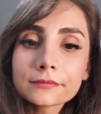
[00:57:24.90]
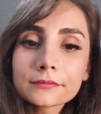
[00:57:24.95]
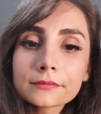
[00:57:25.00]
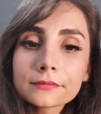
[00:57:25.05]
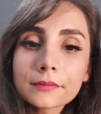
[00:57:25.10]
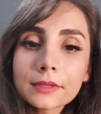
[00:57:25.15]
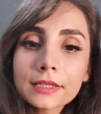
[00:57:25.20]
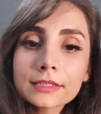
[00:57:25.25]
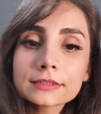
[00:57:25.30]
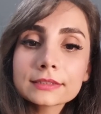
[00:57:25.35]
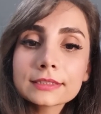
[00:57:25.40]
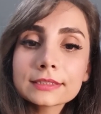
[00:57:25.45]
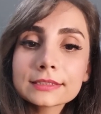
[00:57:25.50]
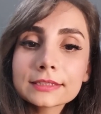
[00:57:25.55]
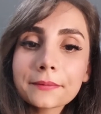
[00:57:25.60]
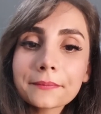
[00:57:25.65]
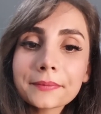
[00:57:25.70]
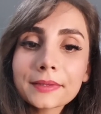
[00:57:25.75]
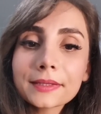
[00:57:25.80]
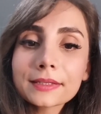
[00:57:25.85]
Is it
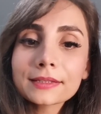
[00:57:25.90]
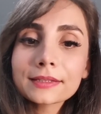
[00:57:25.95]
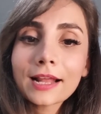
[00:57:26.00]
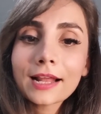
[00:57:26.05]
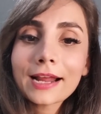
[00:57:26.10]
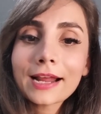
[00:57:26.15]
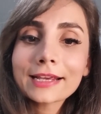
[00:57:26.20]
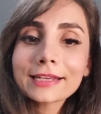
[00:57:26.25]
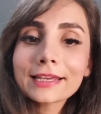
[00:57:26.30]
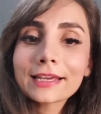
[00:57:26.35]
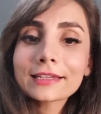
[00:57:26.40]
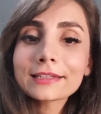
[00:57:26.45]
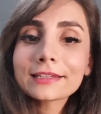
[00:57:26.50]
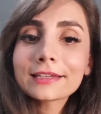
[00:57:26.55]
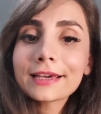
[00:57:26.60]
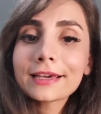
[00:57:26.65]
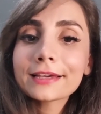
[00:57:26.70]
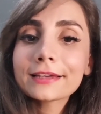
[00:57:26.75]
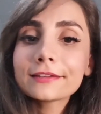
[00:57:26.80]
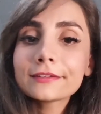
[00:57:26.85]
something that I can
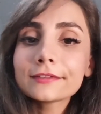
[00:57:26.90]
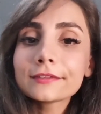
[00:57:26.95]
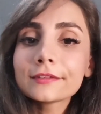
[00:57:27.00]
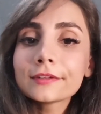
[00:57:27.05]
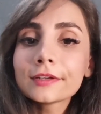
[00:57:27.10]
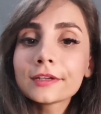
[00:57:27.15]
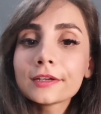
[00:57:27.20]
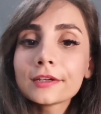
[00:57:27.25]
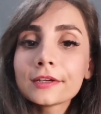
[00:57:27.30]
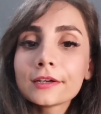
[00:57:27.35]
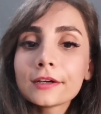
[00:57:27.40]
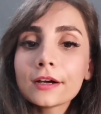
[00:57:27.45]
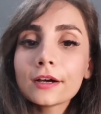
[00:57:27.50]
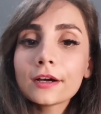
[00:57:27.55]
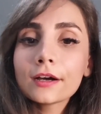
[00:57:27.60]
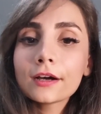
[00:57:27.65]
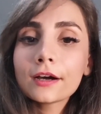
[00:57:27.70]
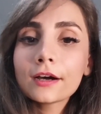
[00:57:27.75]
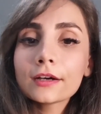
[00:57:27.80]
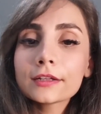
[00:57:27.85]
get
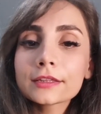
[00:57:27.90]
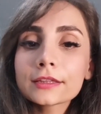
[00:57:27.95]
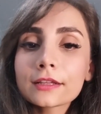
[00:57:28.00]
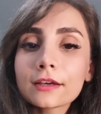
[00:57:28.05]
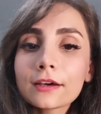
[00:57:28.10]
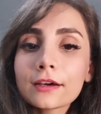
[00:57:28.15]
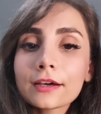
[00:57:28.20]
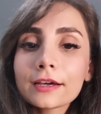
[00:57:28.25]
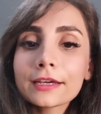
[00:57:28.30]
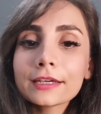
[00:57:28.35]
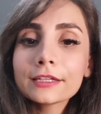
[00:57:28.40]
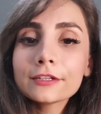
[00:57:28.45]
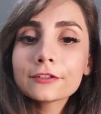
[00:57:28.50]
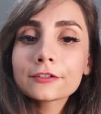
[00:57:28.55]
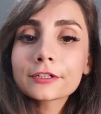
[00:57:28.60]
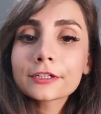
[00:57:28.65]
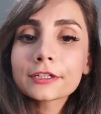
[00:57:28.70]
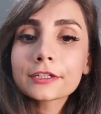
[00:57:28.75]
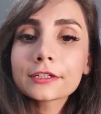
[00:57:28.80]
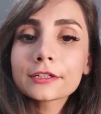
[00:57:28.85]
online,
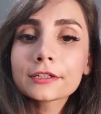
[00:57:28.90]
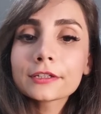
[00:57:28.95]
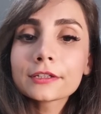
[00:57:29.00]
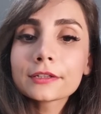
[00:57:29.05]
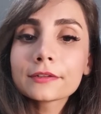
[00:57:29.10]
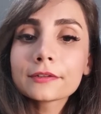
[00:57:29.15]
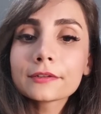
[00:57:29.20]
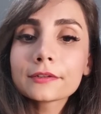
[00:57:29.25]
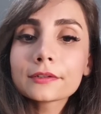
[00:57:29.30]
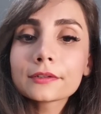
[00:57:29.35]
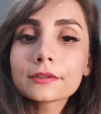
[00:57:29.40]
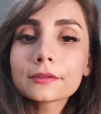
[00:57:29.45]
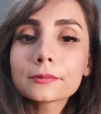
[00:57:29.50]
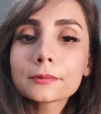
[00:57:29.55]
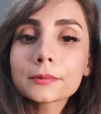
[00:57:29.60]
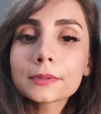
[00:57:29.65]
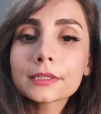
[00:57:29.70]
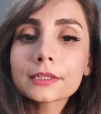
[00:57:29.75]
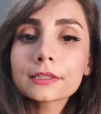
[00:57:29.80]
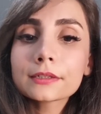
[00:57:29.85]
or
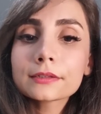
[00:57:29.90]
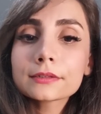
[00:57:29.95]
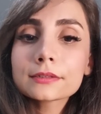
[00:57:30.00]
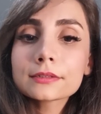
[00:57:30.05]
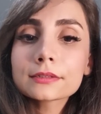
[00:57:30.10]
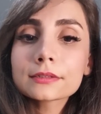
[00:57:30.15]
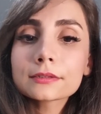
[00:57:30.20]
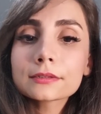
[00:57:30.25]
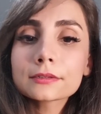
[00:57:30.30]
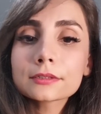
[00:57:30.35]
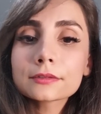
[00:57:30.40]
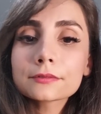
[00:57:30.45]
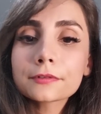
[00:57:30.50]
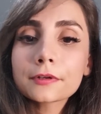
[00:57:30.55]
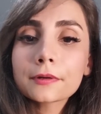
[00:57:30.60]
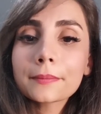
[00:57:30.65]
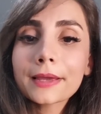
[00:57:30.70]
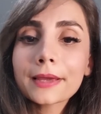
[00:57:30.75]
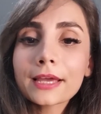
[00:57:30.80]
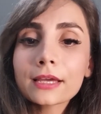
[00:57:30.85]
where is it
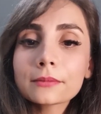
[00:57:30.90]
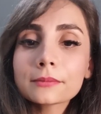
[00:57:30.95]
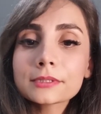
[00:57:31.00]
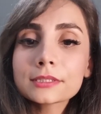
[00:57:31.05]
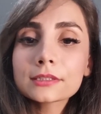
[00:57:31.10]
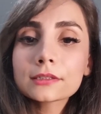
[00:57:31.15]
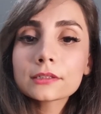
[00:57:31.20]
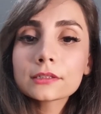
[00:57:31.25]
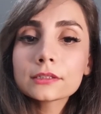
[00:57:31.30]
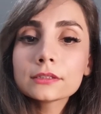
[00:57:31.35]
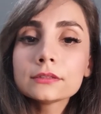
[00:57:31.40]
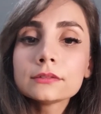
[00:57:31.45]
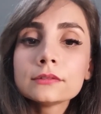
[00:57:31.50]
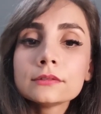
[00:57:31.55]
from? Amazon?